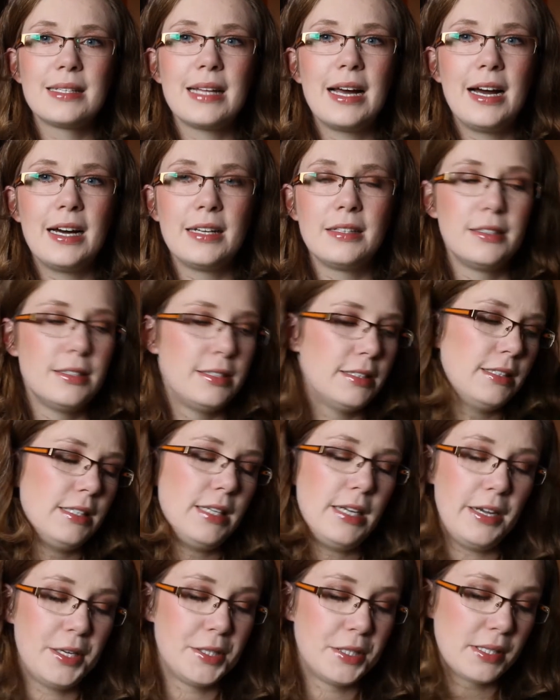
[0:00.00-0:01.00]
and
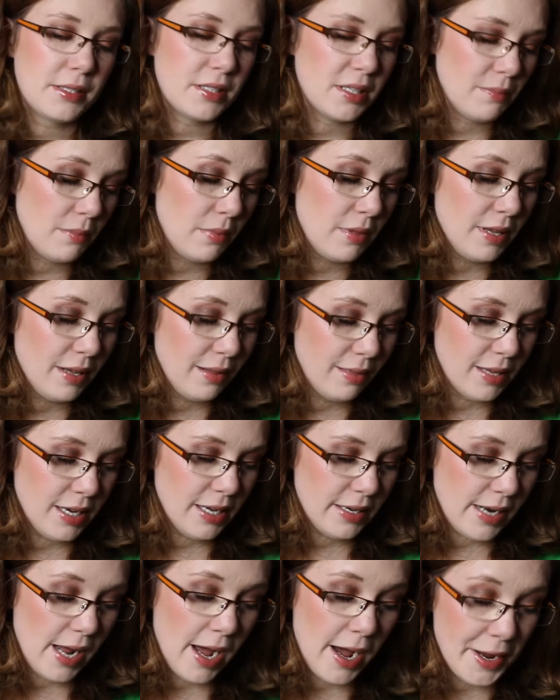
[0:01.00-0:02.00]
it is something
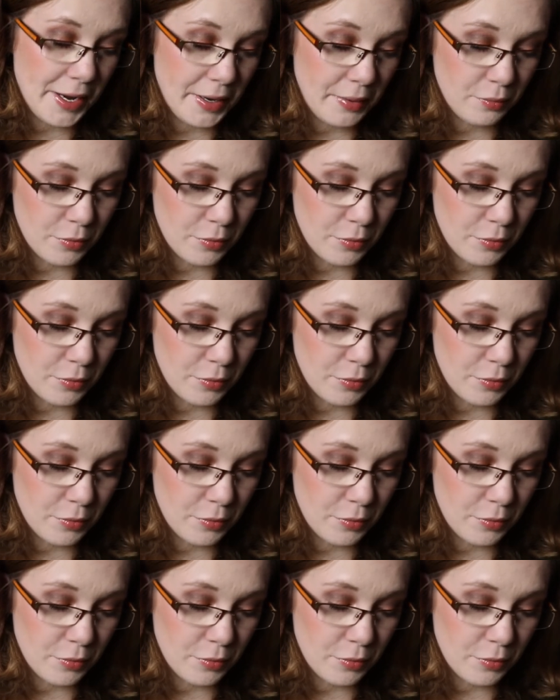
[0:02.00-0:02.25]
that I